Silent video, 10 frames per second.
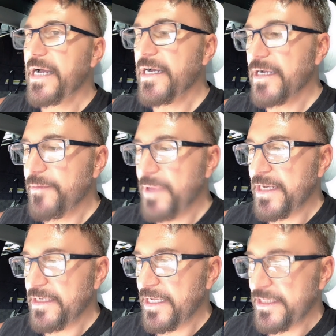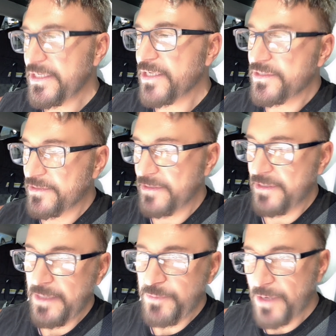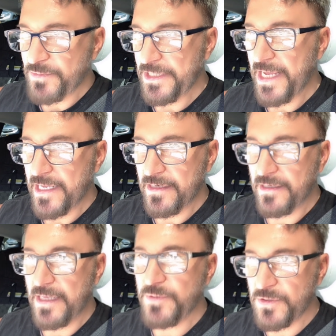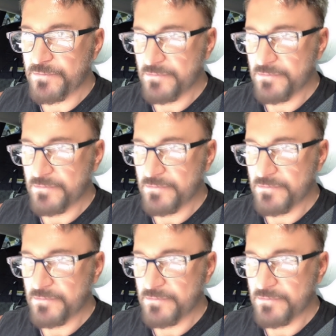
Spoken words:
and it does keep you up to date, keep you